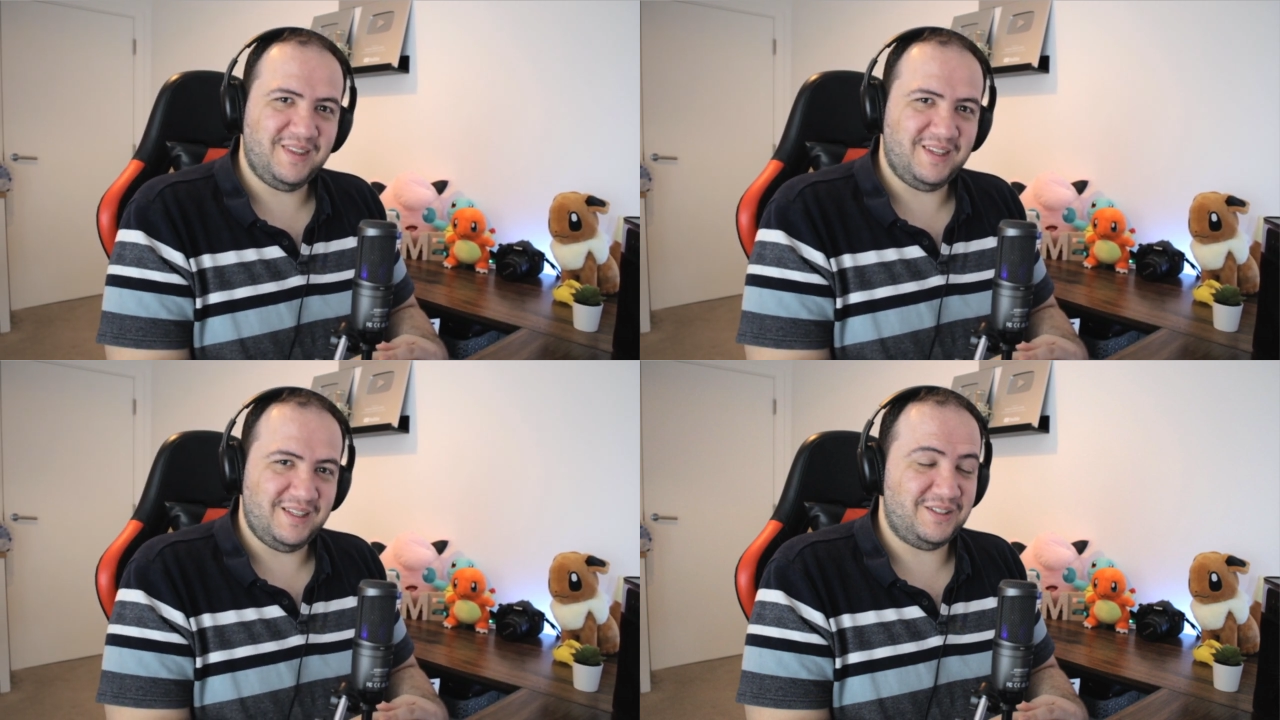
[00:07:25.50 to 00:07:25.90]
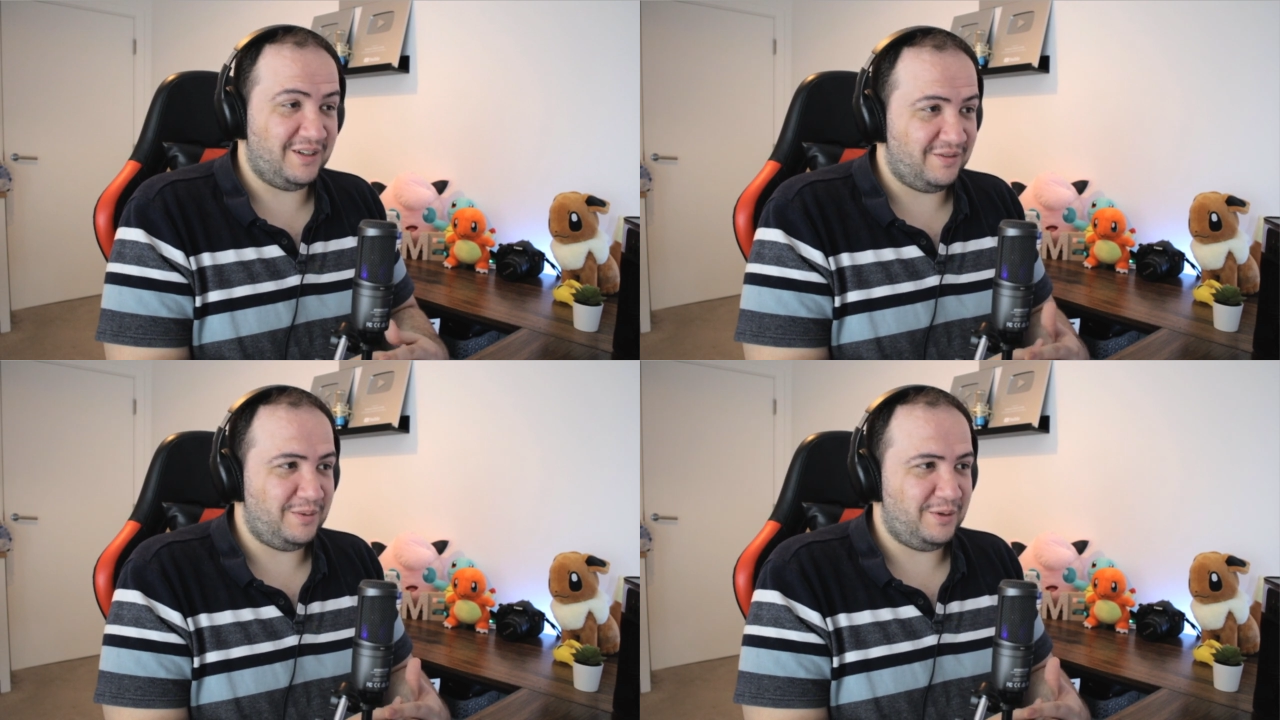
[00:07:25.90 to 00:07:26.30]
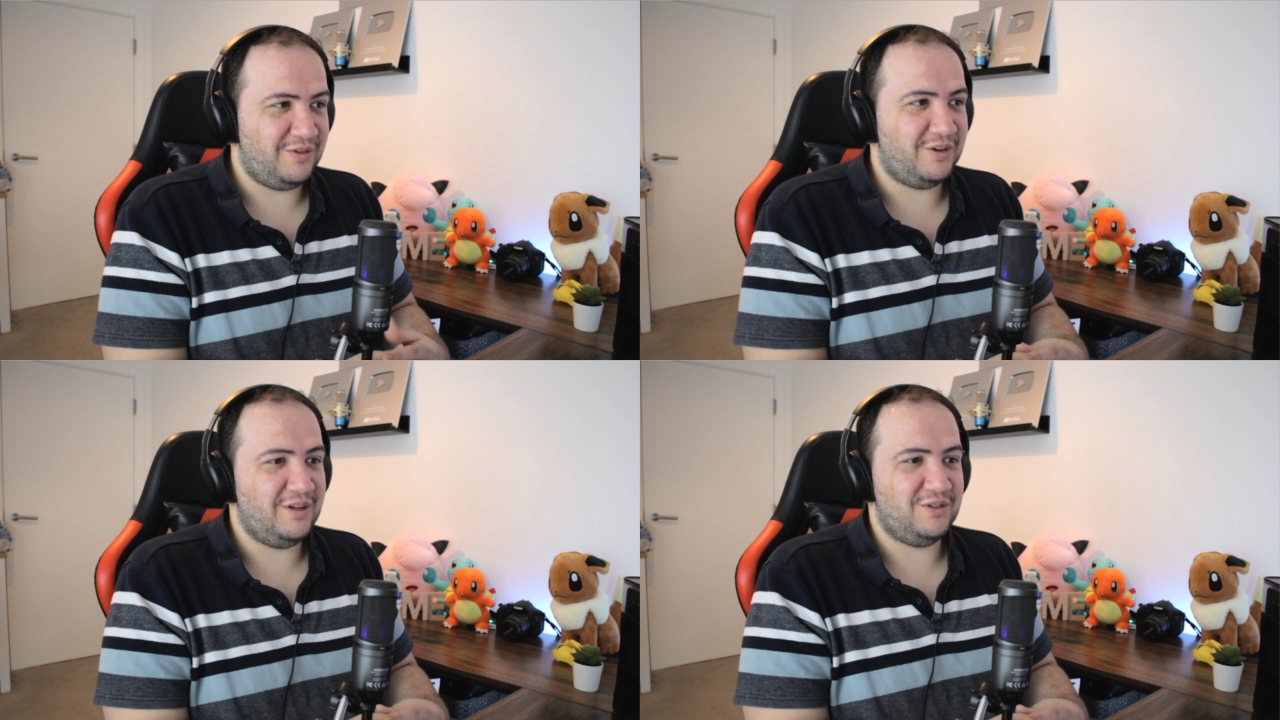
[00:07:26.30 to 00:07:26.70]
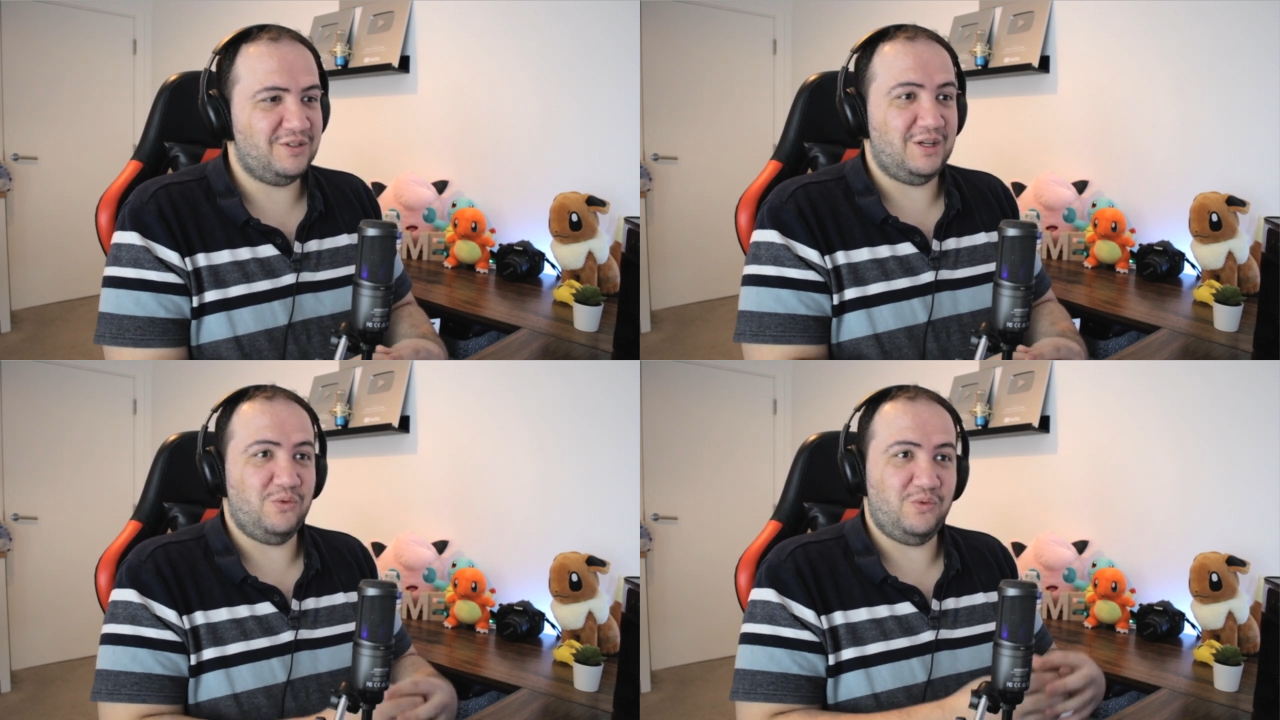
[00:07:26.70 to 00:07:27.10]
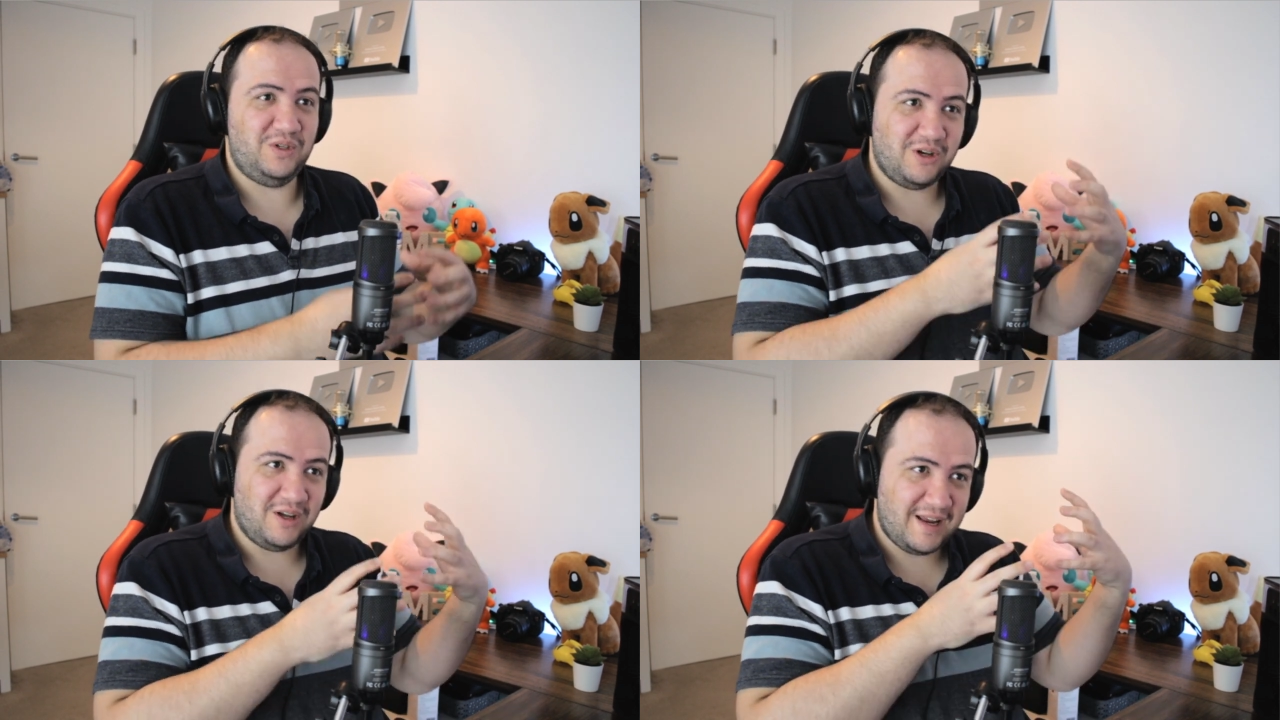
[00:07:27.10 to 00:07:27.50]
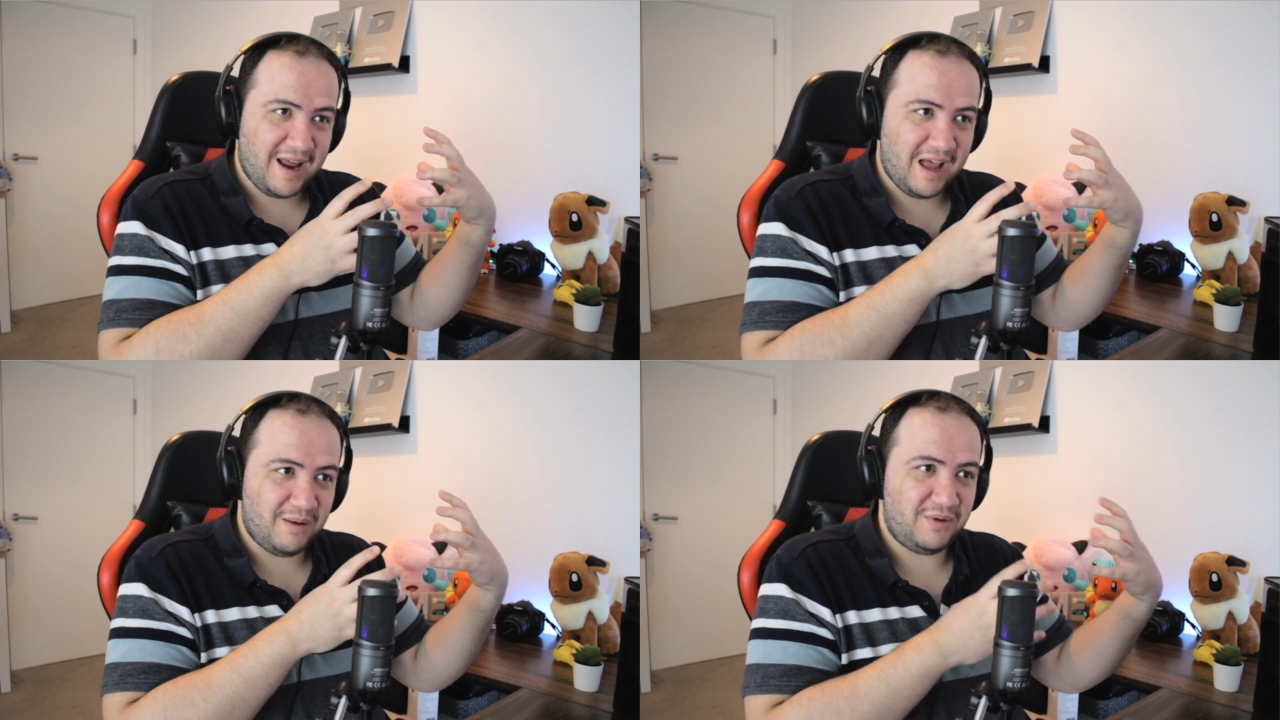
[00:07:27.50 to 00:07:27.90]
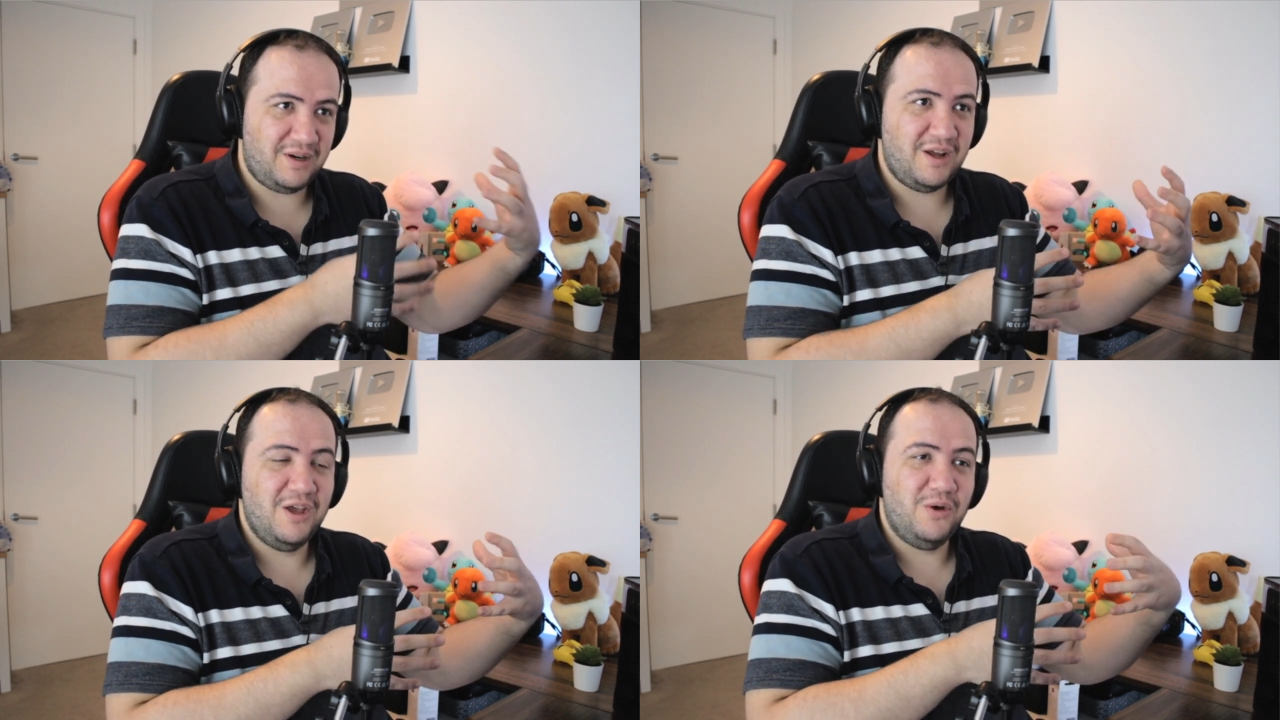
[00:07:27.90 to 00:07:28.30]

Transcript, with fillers: It's going to be very interesting. We saw that happen